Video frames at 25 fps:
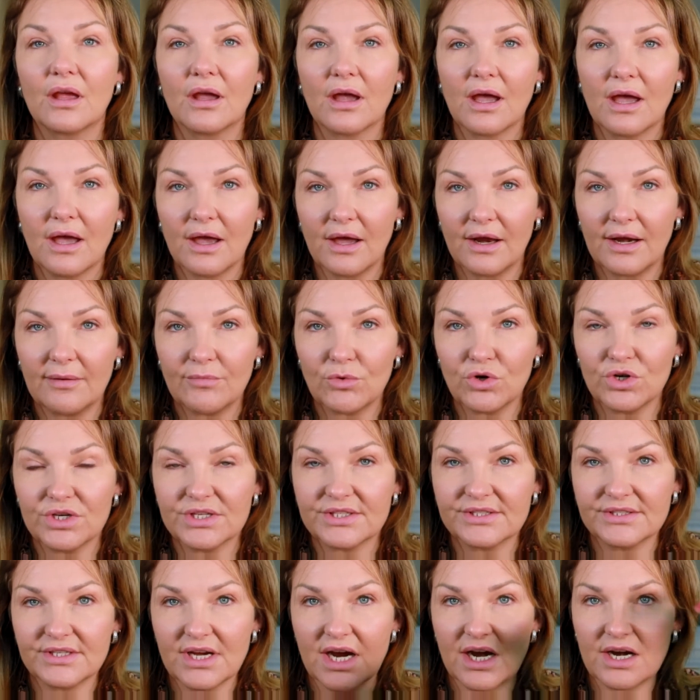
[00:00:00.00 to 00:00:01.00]
and I'm going to
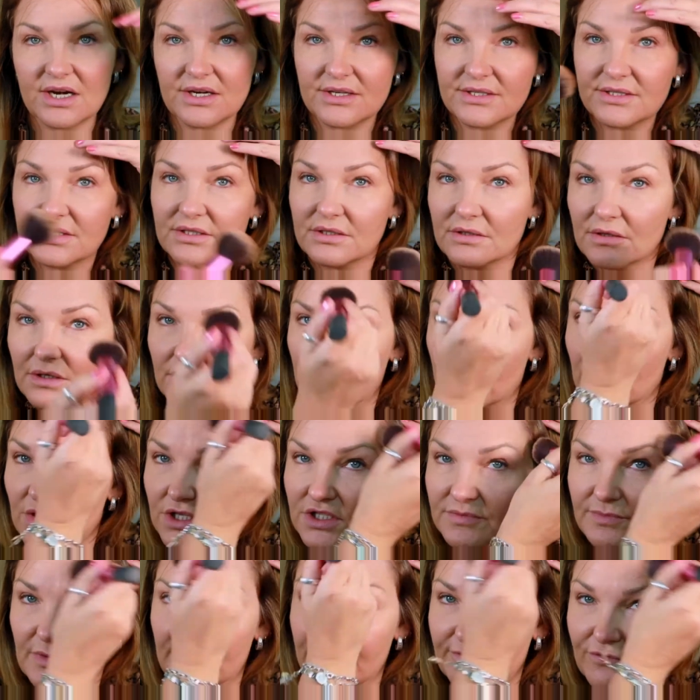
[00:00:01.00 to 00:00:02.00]
start
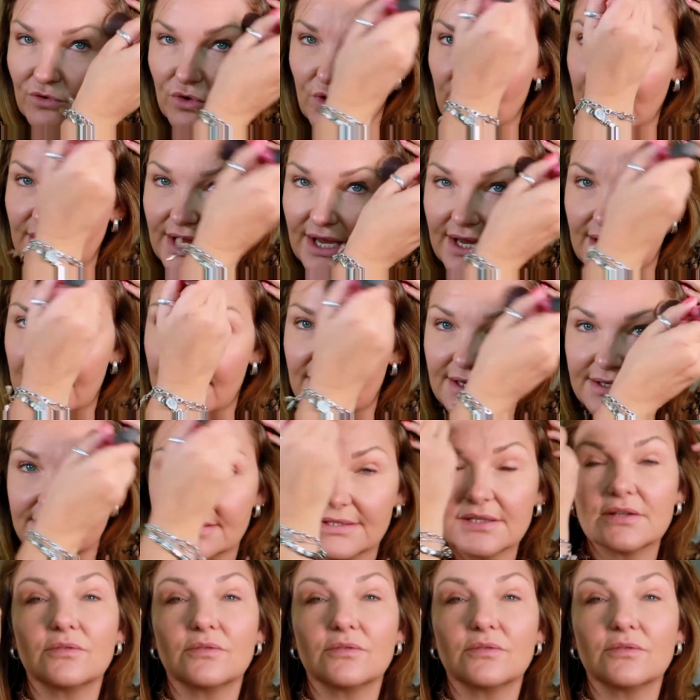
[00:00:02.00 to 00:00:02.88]
across my forehead.